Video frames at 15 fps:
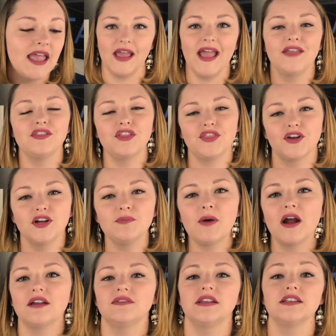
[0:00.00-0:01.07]
And the third
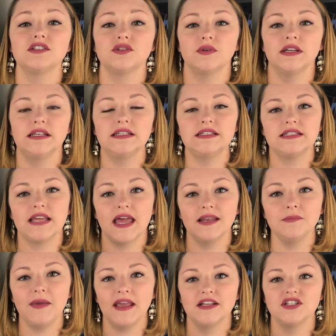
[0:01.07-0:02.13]
part of it is to read
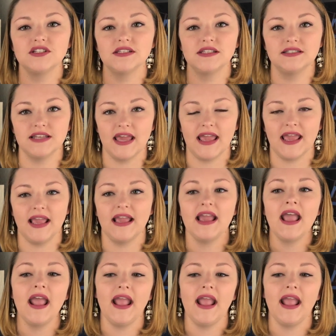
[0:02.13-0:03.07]
10 pages a day.